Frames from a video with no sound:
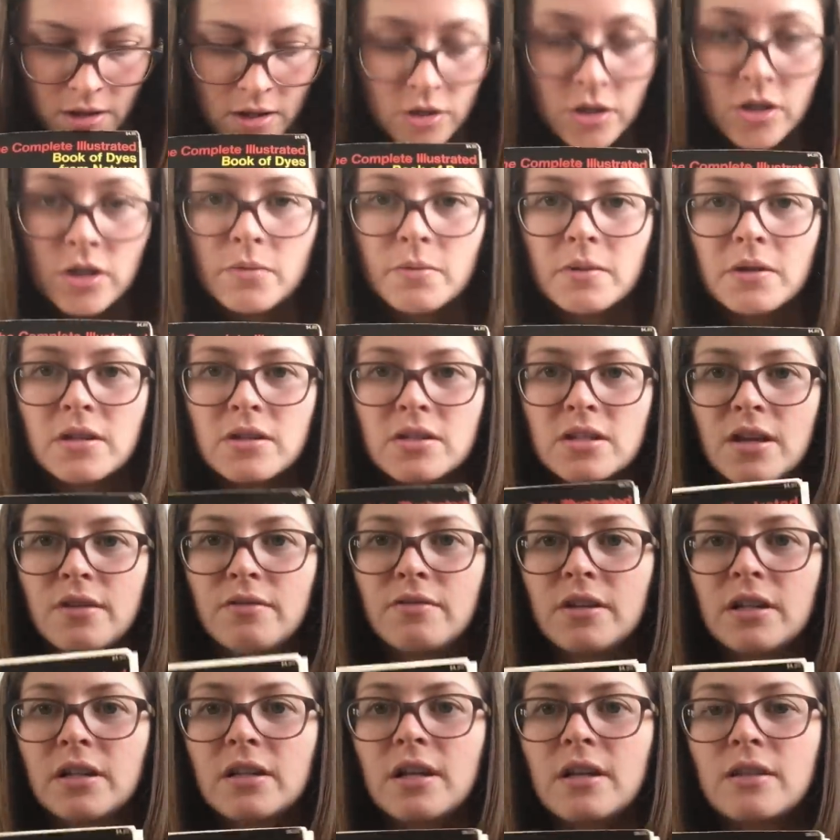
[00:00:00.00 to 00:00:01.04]
just because I
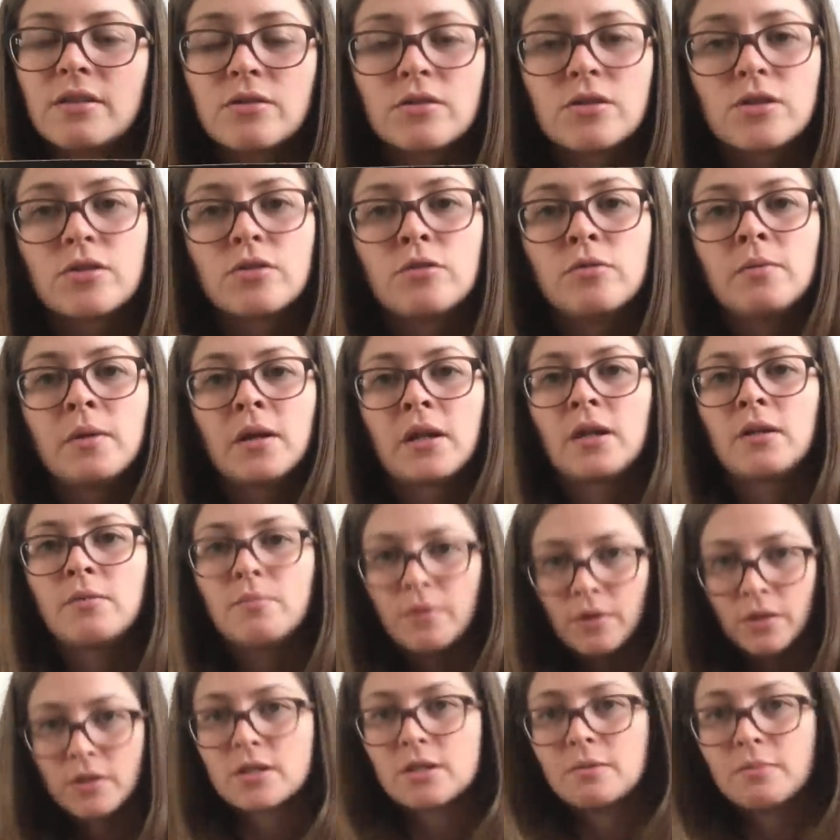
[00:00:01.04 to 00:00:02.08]
feel like there's so many
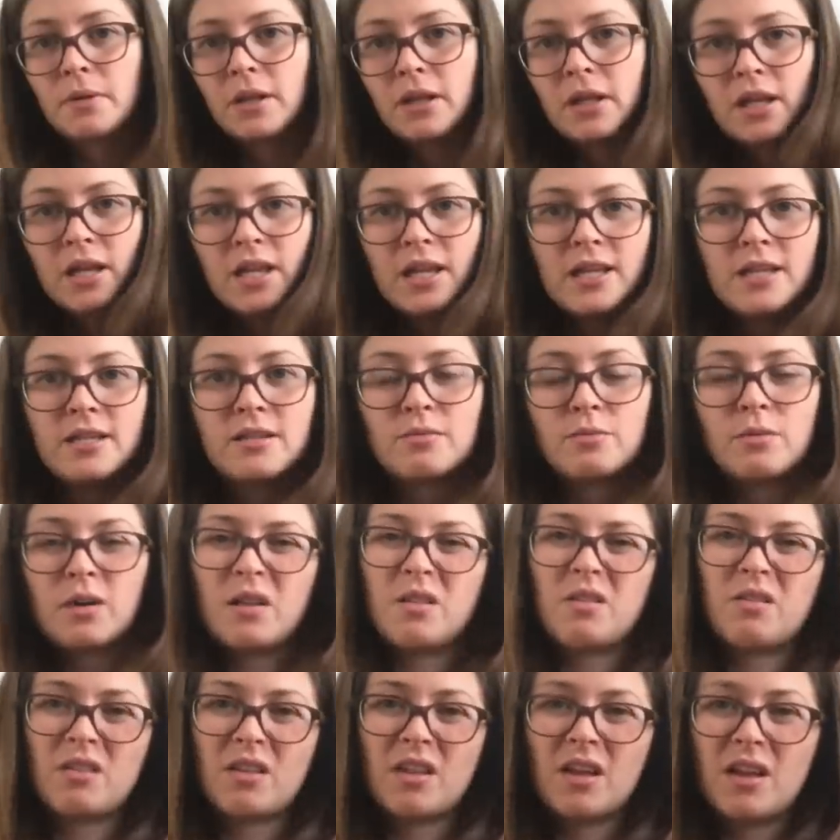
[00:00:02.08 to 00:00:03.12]
possibilities
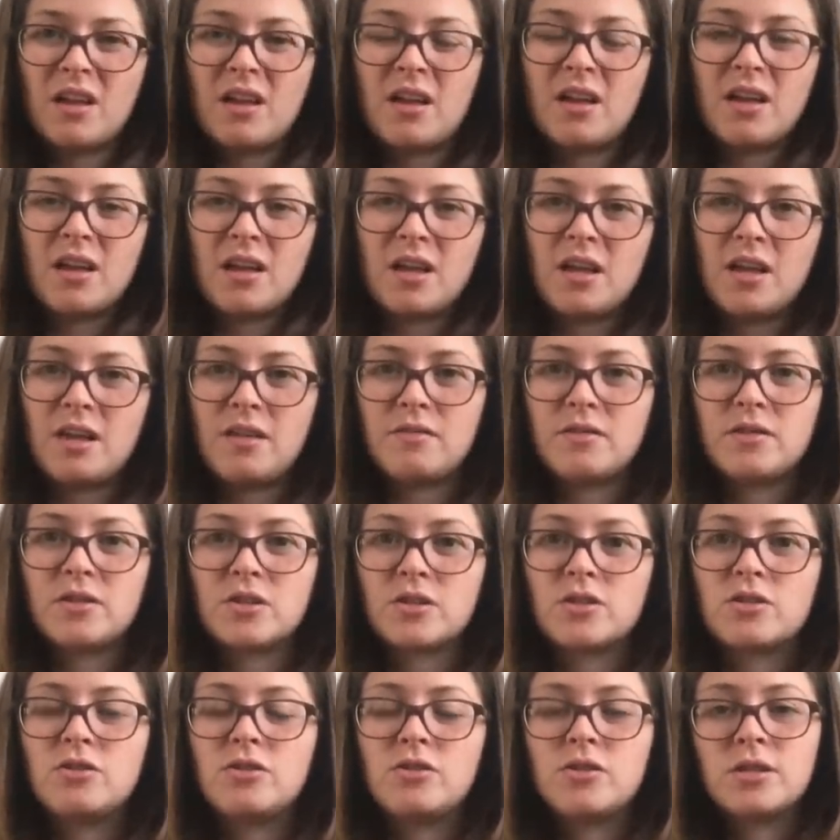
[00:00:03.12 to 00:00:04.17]
with even
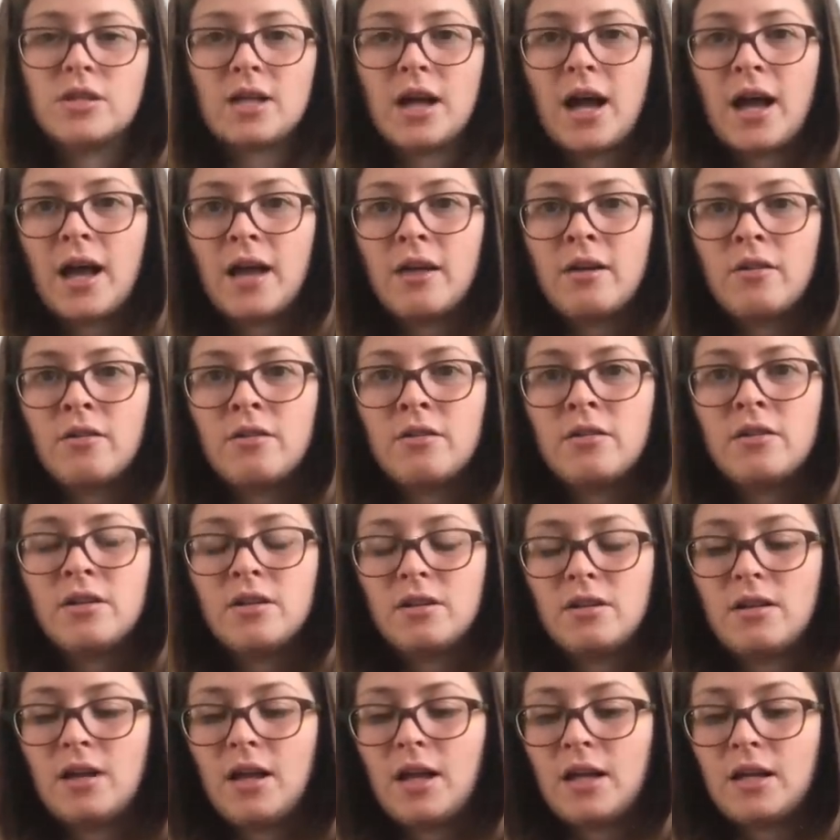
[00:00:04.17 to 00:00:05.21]
just using iron
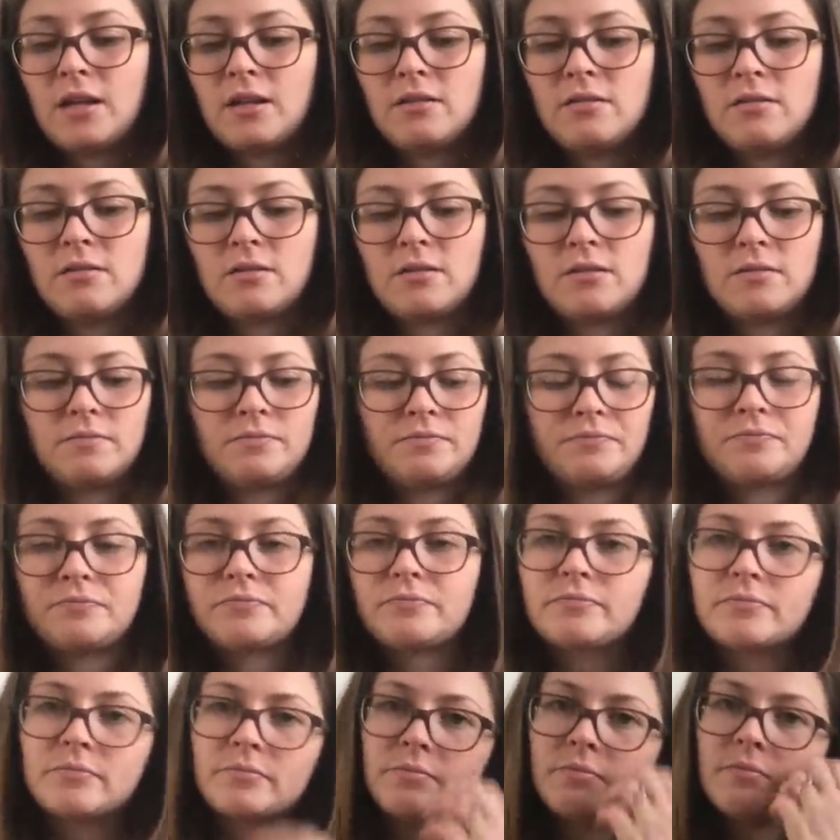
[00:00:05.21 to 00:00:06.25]
and
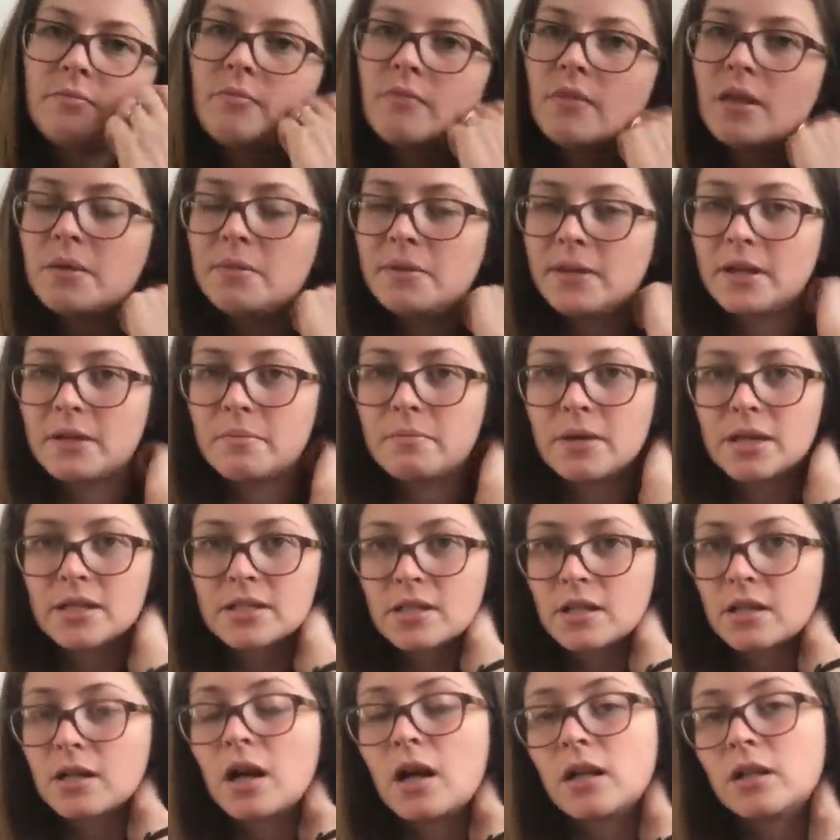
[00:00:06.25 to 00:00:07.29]
like
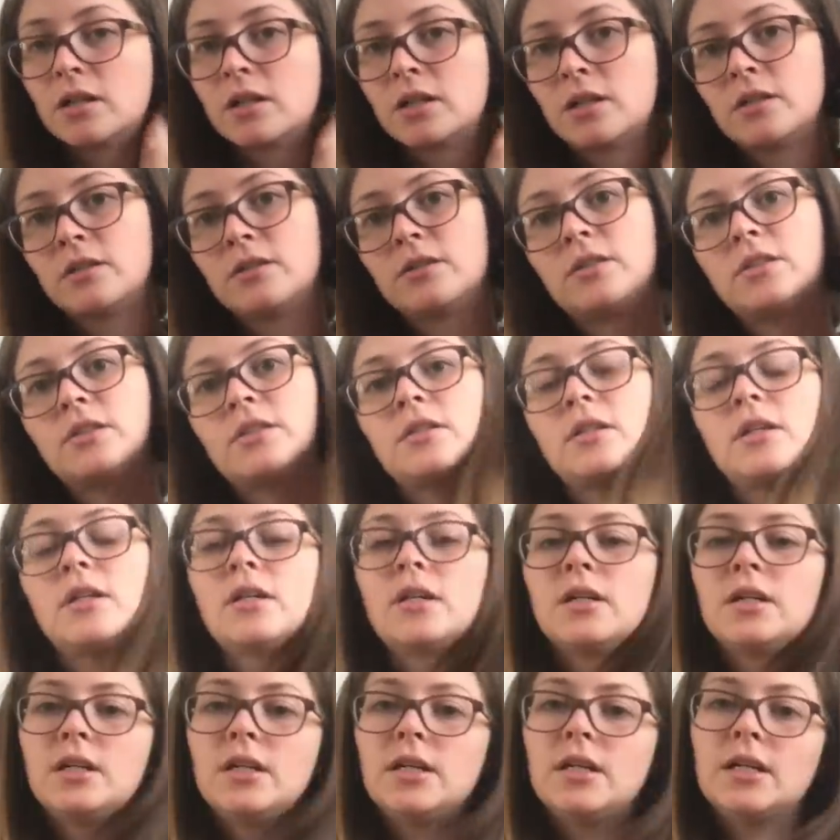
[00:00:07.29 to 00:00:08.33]
mixing colours
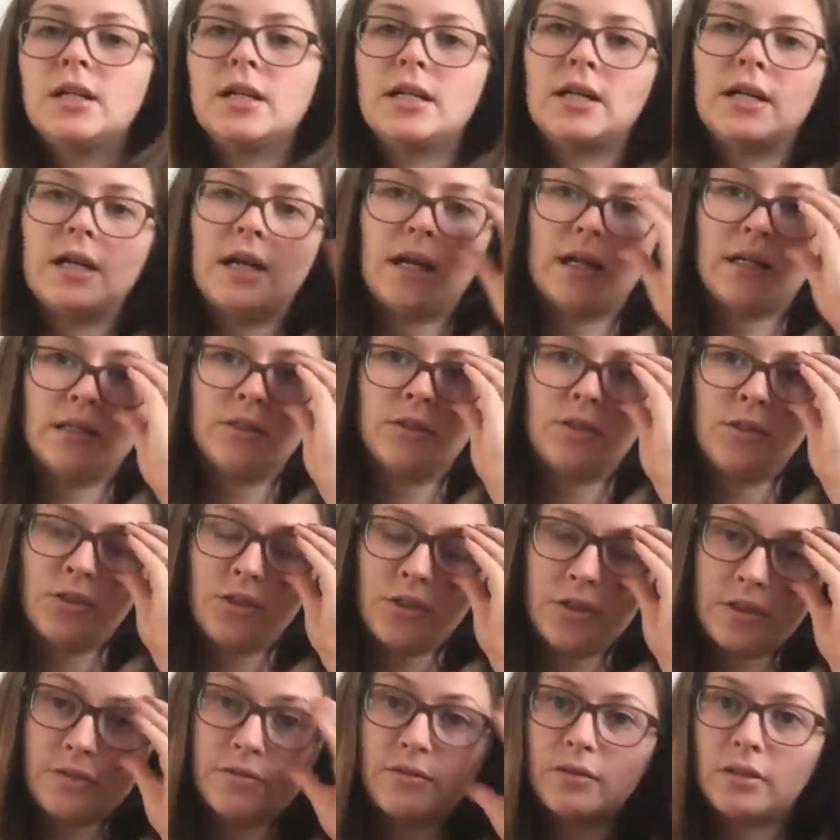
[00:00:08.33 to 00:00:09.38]
and
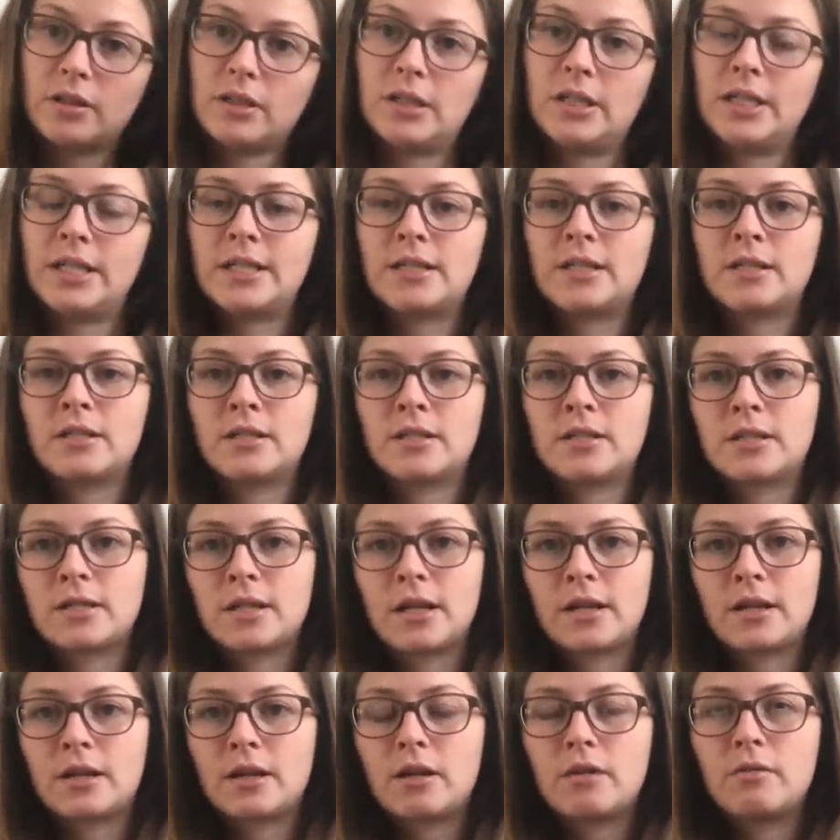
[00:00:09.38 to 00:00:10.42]
doing different glazes,
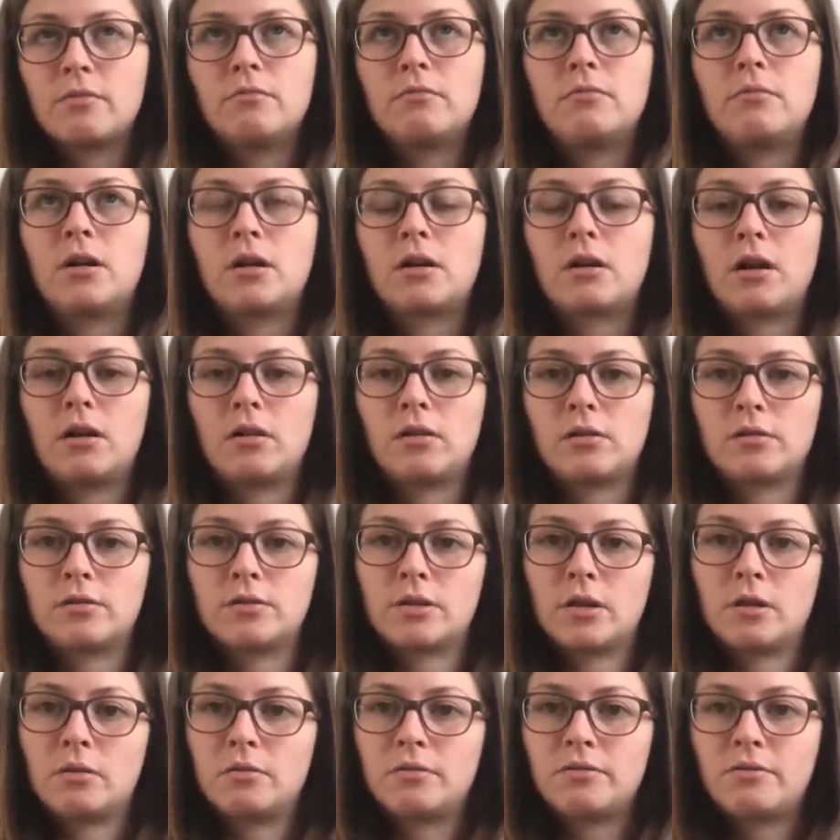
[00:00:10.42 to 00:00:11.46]
like one colour on
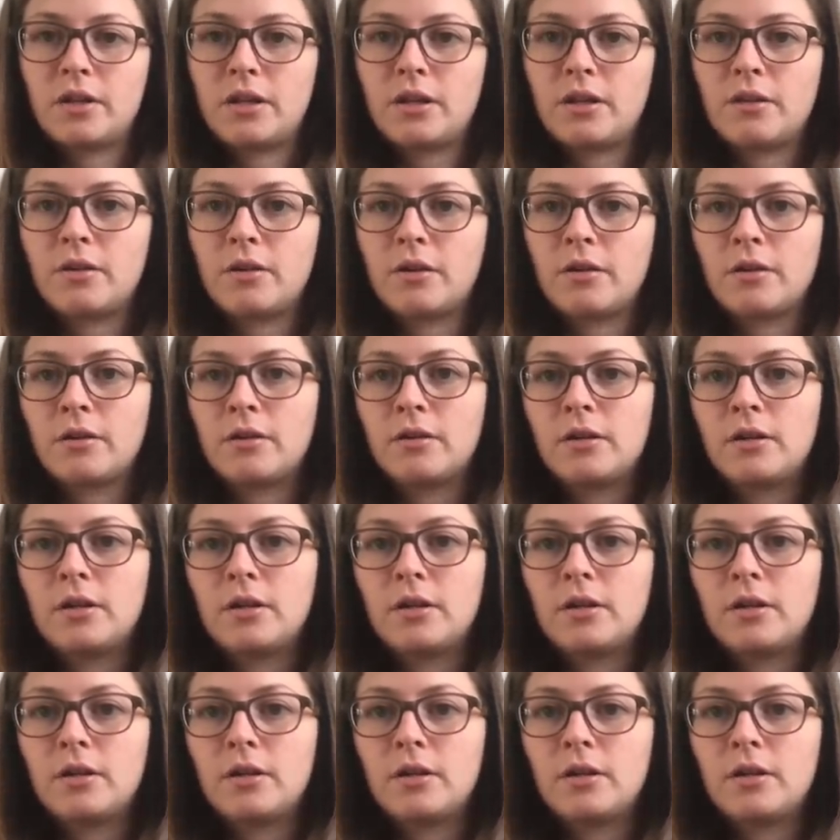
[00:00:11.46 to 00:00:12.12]
top of the other.